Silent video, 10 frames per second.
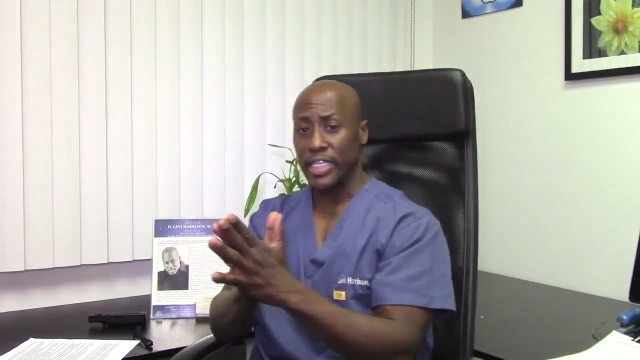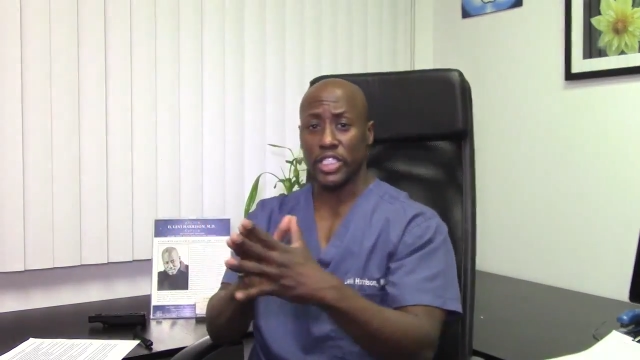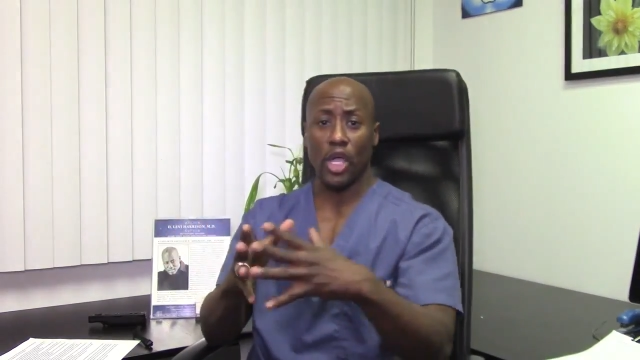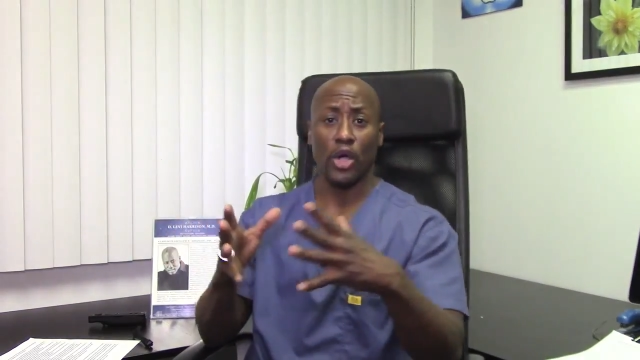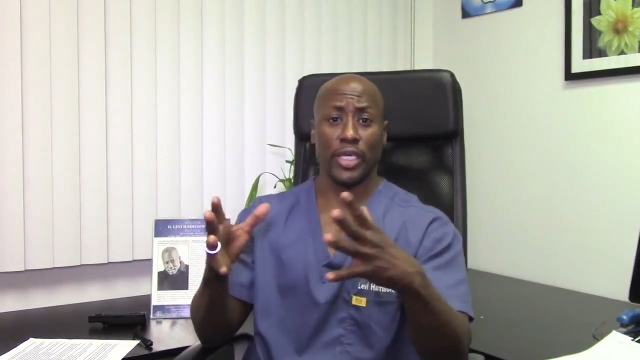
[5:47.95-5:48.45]

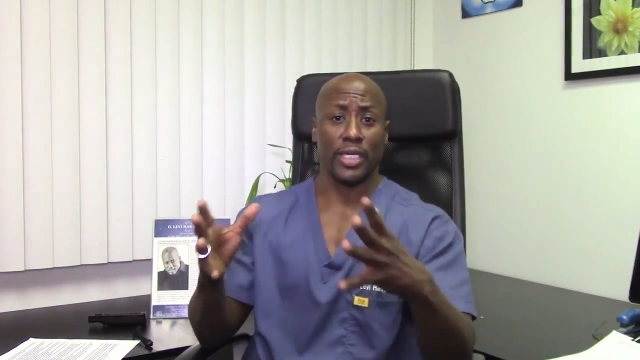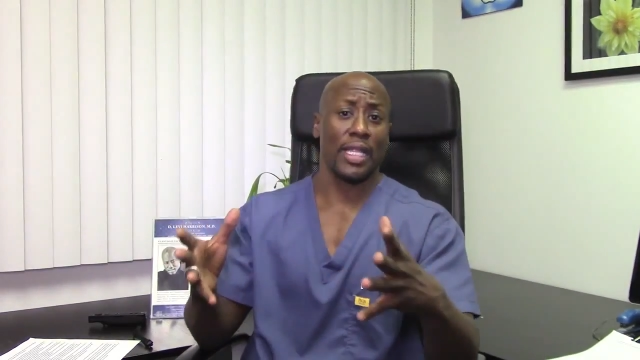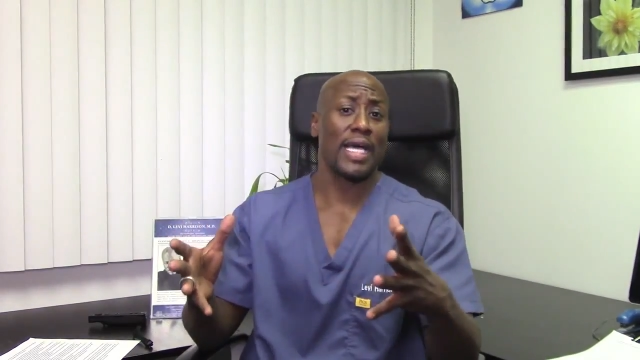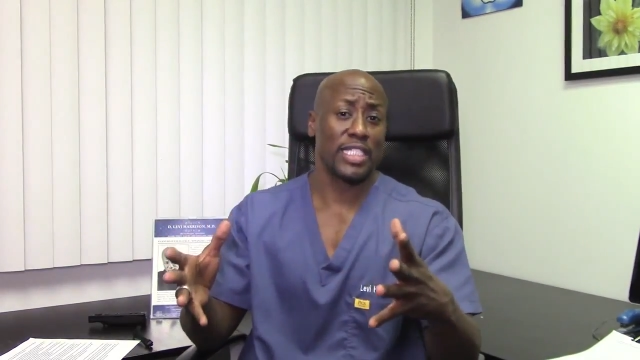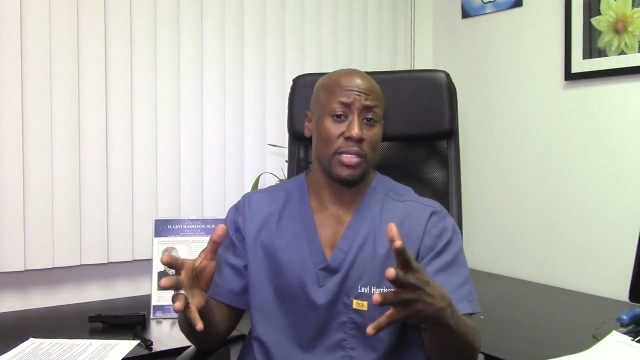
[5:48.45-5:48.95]
these are called the
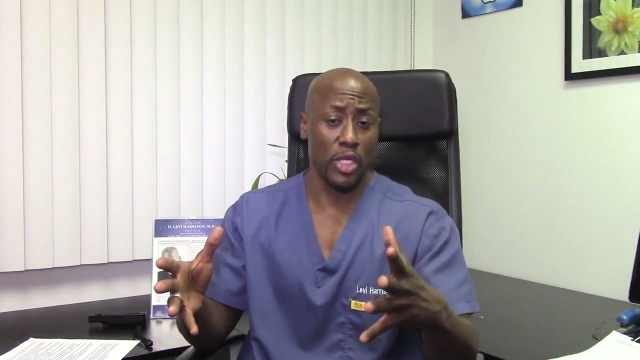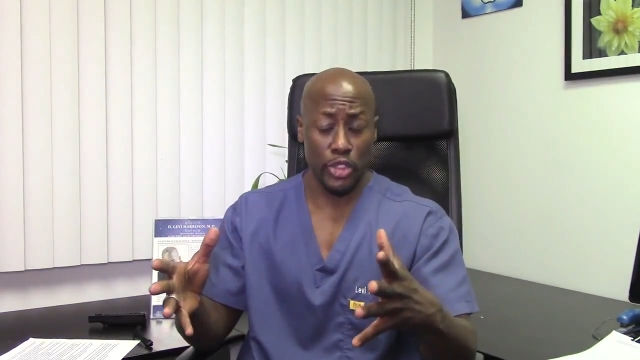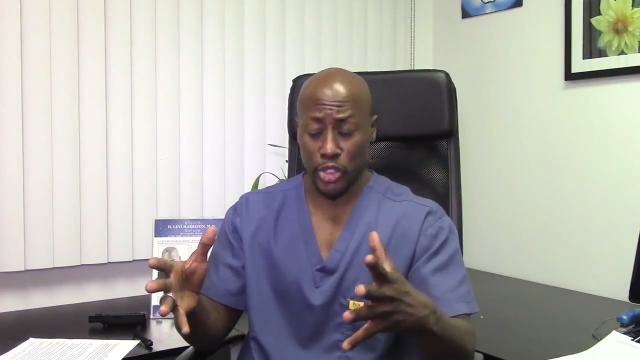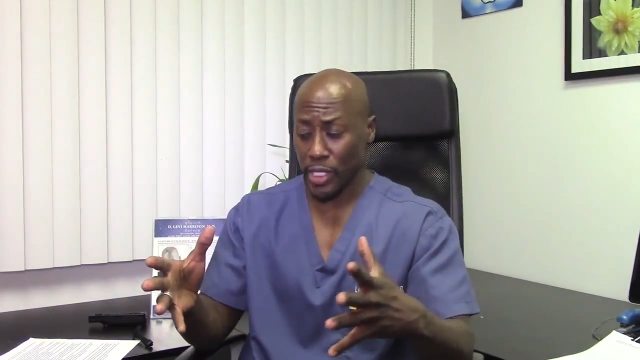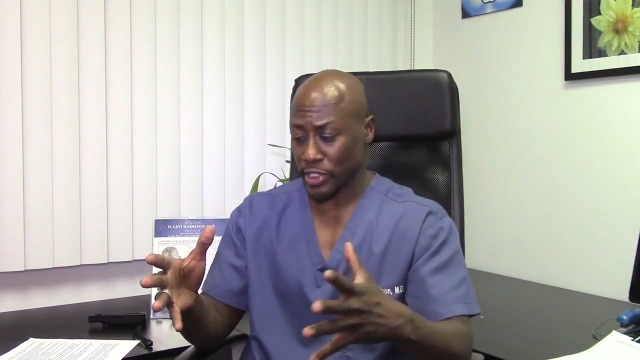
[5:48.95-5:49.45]
classic
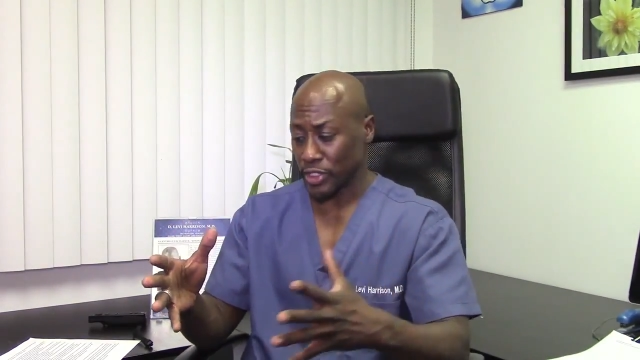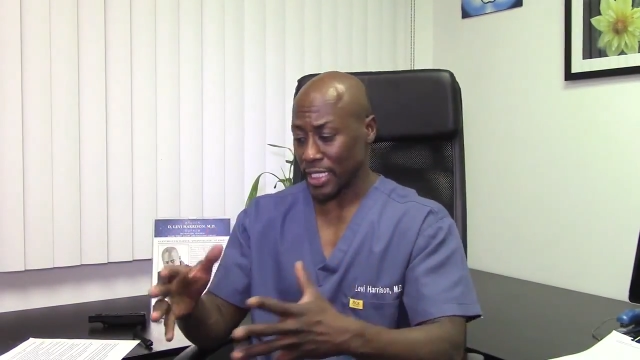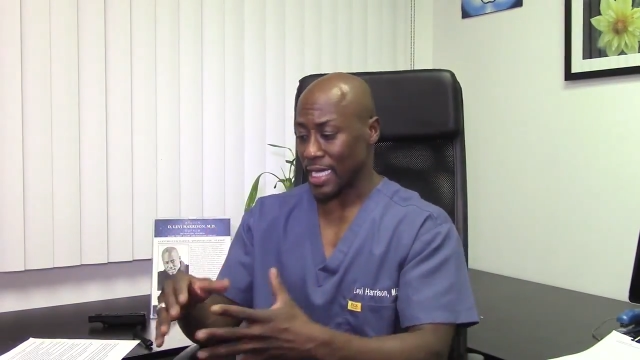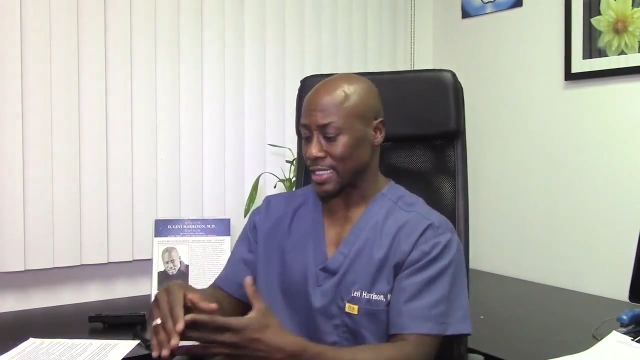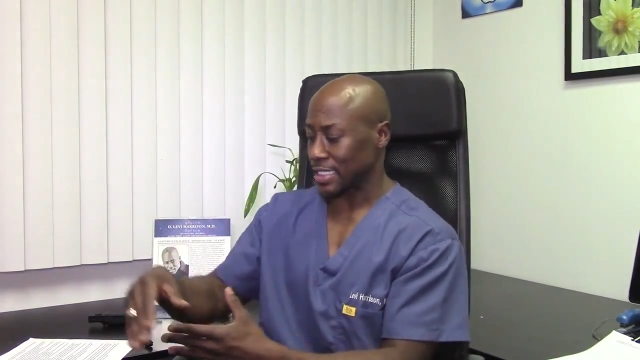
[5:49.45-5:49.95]
inertial
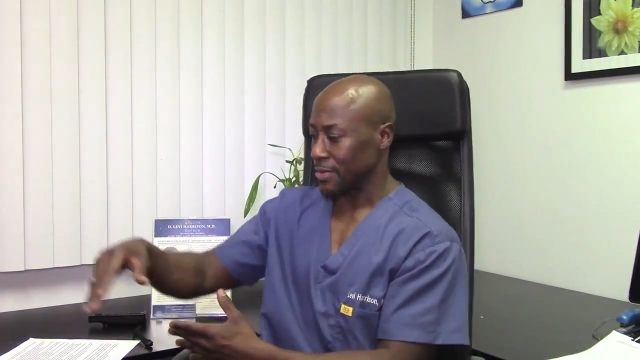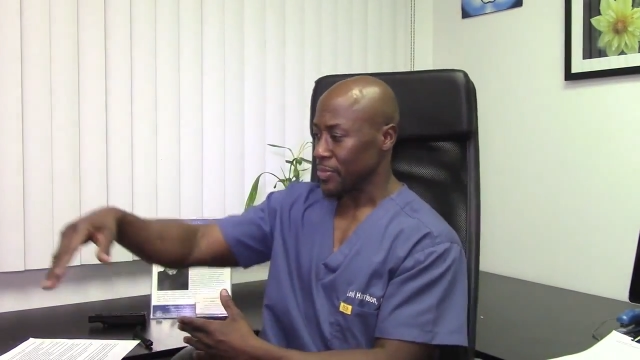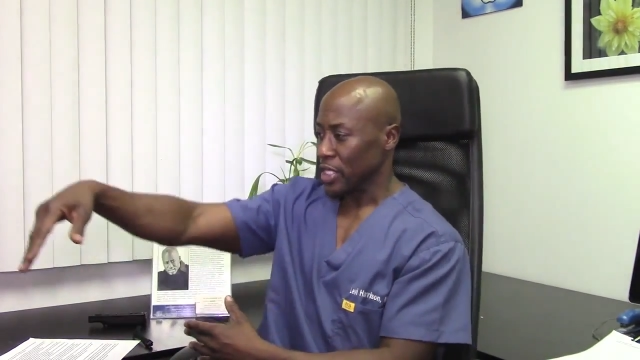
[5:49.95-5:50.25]
exercises.